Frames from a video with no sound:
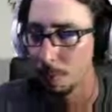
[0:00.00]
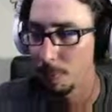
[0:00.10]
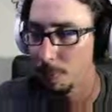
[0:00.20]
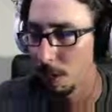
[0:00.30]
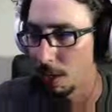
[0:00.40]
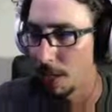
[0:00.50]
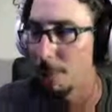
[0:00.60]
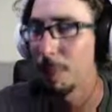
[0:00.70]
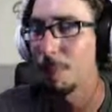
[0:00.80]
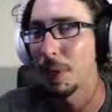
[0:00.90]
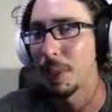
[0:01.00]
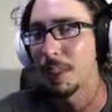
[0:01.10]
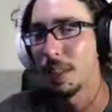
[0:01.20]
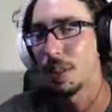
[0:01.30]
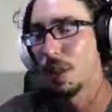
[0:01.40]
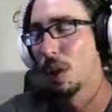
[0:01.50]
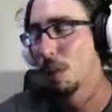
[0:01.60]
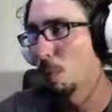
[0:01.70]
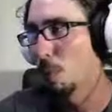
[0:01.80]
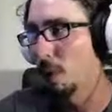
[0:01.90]
enemy pieces,
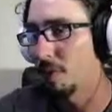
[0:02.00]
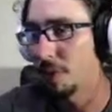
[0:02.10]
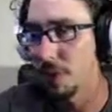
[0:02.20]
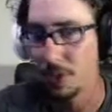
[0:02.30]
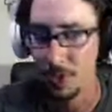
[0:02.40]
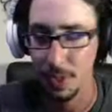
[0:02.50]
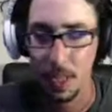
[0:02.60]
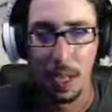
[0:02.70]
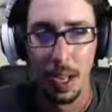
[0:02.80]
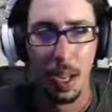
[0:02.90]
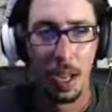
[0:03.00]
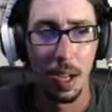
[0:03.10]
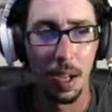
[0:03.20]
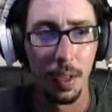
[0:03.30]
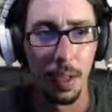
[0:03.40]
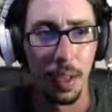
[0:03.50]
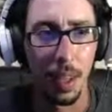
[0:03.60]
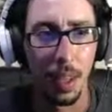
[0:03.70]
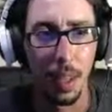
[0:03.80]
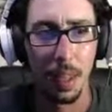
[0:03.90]
more adventures.
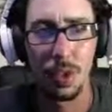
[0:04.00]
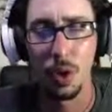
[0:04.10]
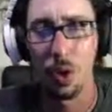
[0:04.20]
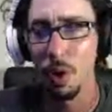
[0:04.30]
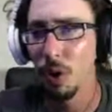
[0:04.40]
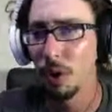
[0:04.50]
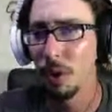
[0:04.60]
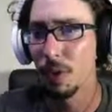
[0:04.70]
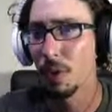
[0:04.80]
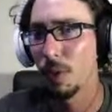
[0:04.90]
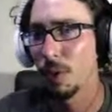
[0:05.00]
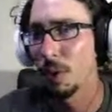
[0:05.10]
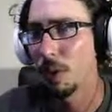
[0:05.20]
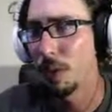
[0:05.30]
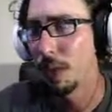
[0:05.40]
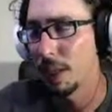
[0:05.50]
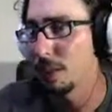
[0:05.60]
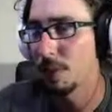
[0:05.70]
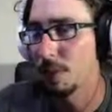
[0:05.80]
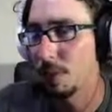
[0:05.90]
So Card Hunter
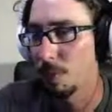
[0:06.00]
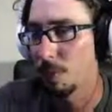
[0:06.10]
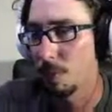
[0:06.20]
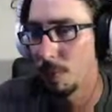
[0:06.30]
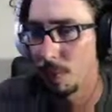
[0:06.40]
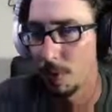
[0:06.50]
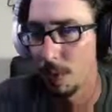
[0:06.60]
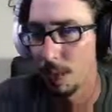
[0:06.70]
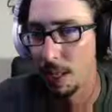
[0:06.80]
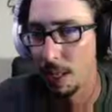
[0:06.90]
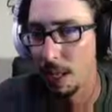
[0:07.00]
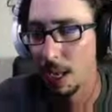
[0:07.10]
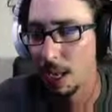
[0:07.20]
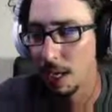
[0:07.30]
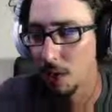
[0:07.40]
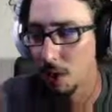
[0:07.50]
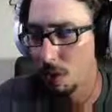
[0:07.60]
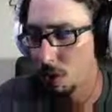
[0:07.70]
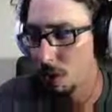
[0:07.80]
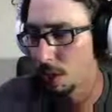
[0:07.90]
is like
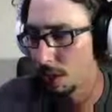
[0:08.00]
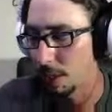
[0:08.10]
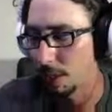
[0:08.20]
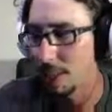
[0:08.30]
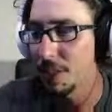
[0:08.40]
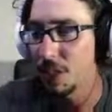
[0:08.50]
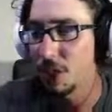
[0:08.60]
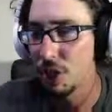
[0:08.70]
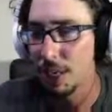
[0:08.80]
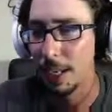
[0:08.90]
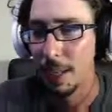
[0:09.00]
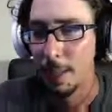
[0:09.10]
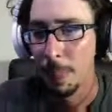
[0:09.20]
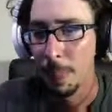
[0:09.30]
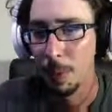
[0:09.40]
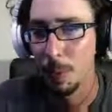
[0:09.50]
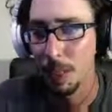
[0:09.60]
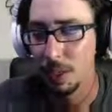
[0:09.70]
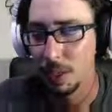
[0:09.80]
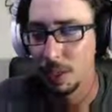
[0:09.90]
a CCG, but what
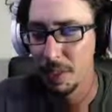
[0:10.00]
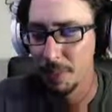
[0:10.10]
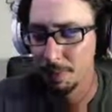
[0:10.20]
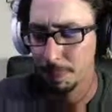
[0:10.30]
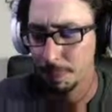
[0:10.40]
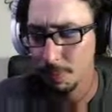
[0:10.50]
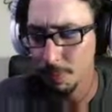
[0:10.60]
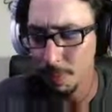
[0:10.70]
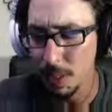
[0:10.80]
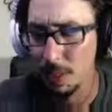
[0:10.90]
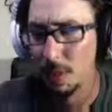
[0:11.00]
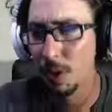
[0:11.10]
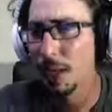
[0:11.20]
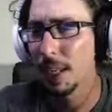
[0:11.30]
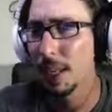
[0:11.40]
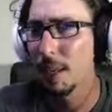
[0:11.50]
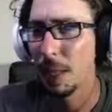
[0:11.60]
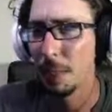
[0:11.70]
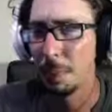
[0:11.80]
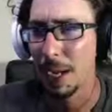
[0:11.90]
they do is, if you look at a game
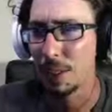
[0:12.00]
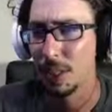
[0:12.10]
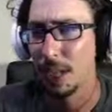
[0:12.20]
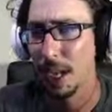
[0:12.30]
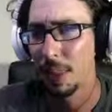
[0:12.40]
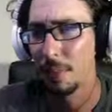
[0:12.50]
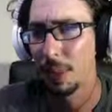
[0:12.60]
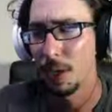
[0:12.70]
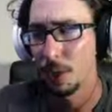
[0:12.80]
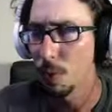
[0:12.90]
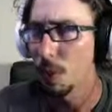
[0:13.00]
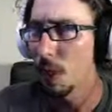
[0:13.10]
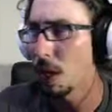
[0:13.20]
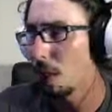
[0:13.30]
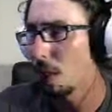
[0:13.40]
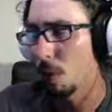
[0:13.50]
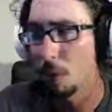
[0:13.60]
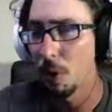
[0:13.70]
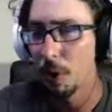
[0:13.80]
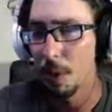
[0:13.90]
like Magic the Gathering or Yu-Gi-Oh! Or
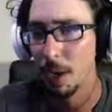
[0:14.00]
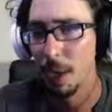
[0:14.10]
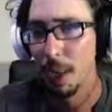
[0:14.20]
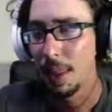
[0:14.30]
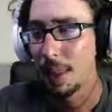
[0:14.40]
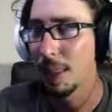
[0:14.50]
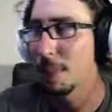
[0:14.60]
Pokemon, they limit the